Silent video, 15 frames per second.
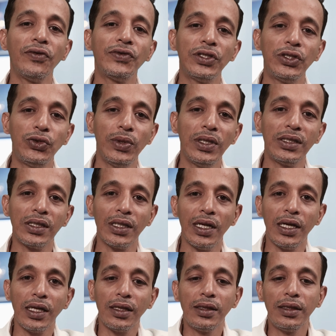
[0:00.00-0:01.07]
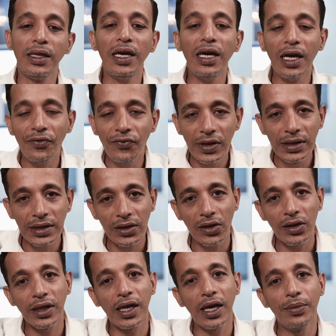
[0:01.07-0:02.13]
of situation, like they have
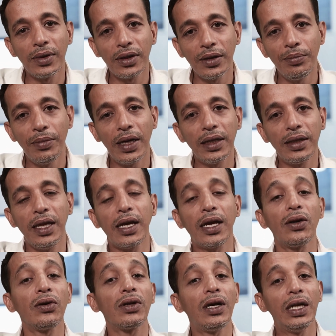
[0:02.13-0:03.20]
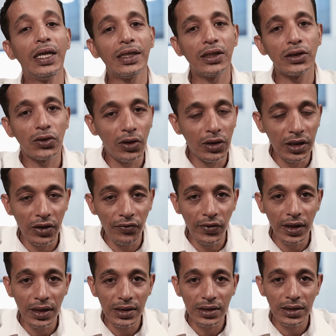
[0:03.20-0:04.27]
installed the camera but they cannot collect the solid
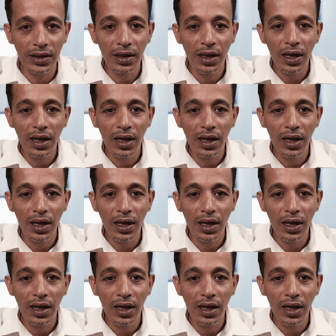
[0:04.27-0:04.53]
evidence,